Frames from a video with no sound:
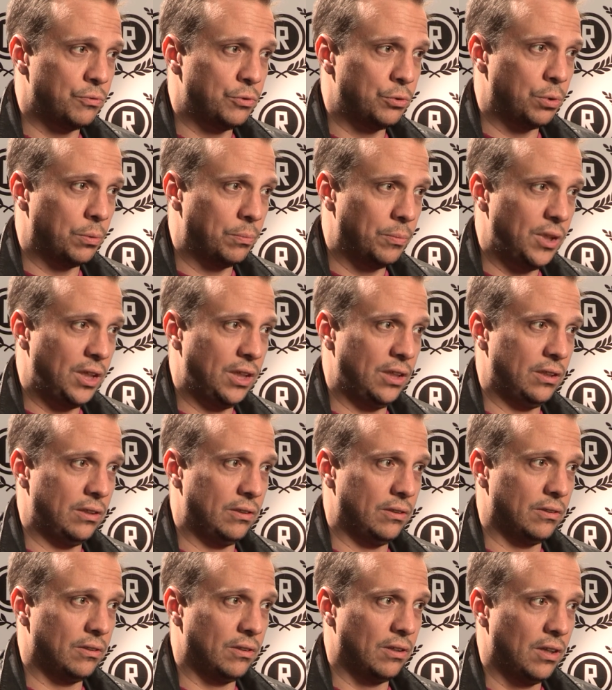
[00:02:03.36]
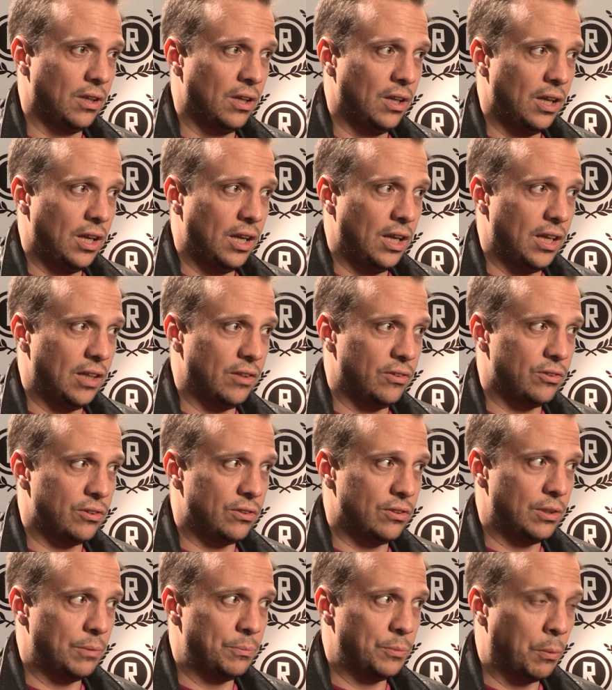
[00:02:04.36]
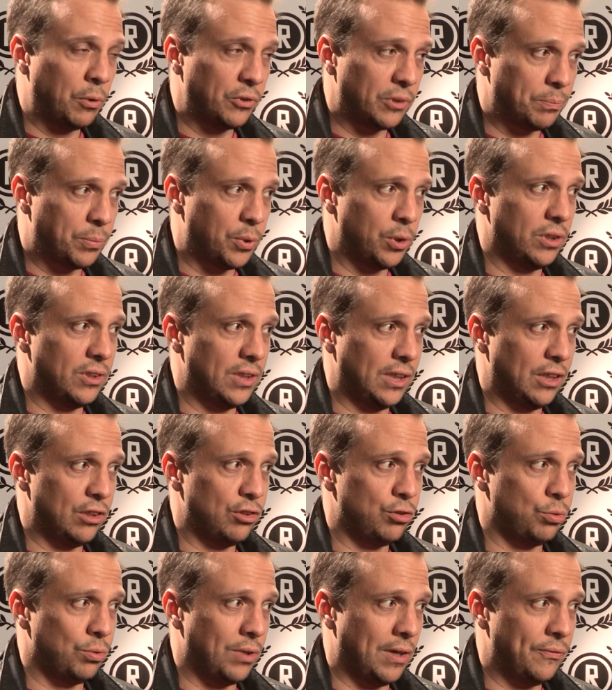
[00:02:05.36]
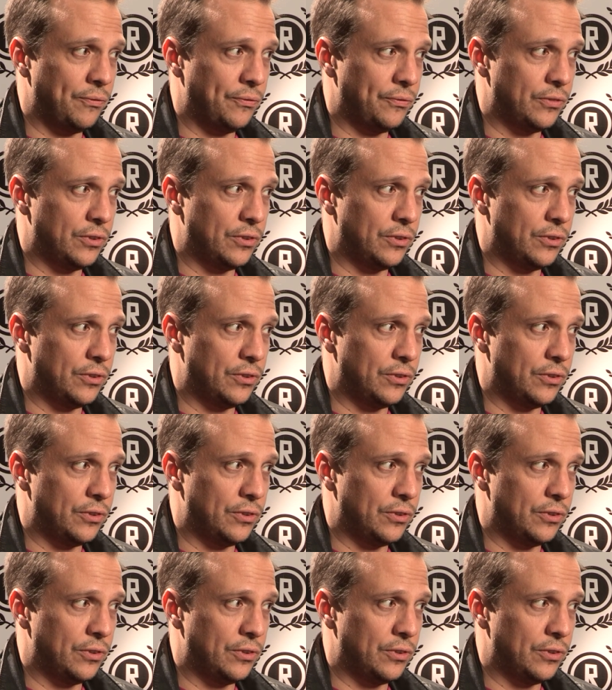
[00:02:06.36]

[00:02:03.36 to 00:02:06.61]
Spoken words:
to me, it's the most important thing is to have